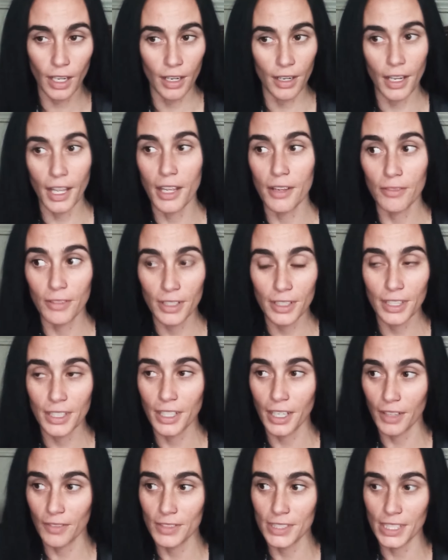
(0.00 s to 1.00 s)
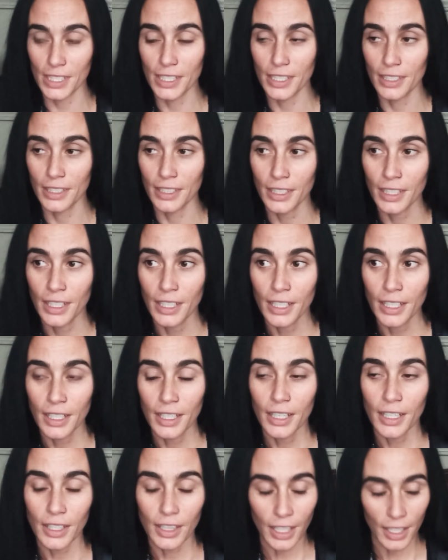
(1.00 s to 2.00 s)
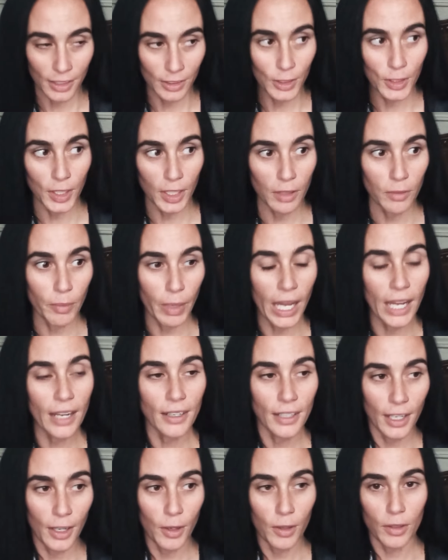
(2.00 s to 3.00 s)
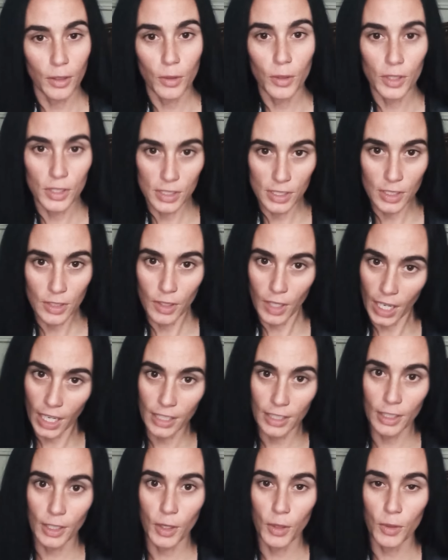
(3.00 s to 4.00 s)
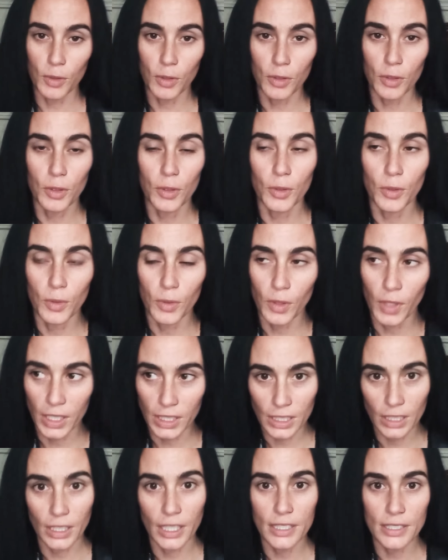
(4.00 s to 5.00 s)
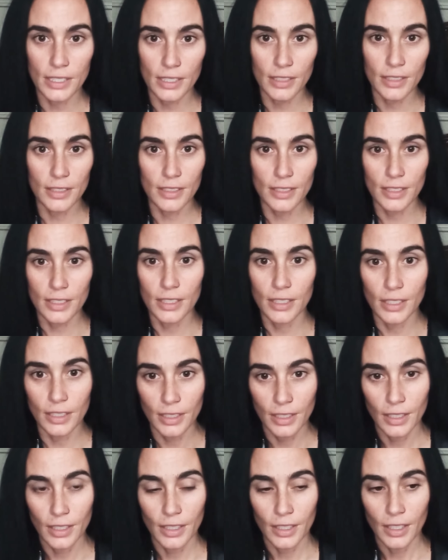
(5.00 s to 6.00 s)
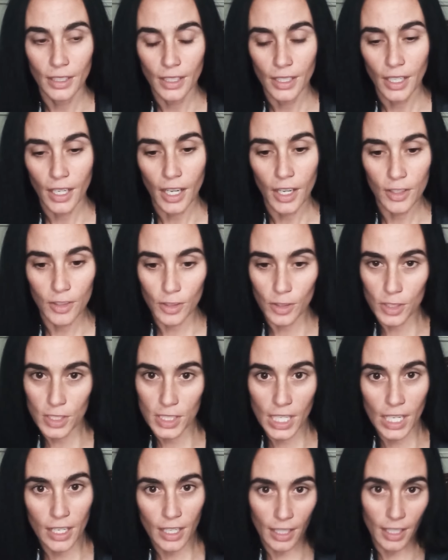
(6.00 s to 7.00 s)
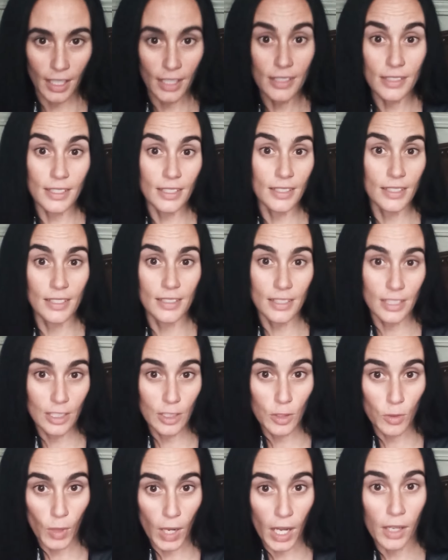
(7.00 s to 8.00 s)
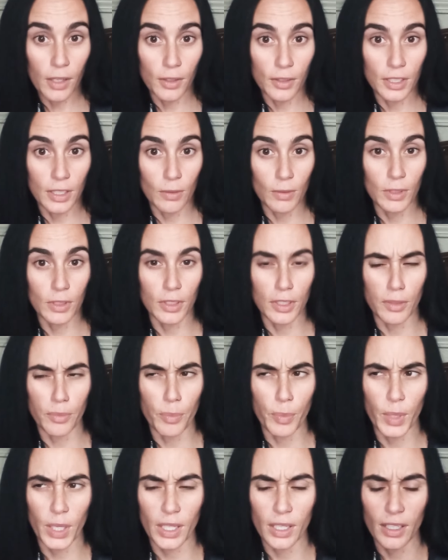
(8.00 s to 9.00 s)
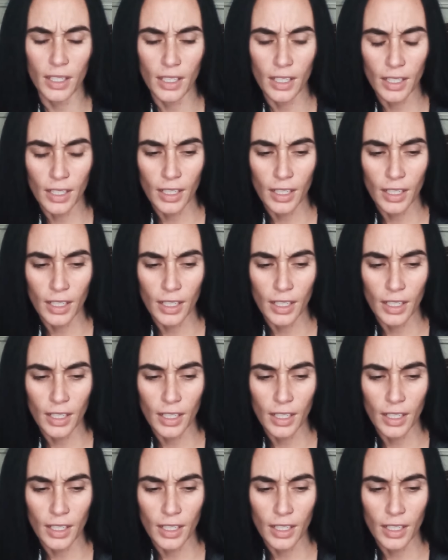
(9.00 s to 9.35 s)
at everything I've done, like looking back now, of course, you know, I had to go through like the lessons to understand, I guess, the sense of duality really, but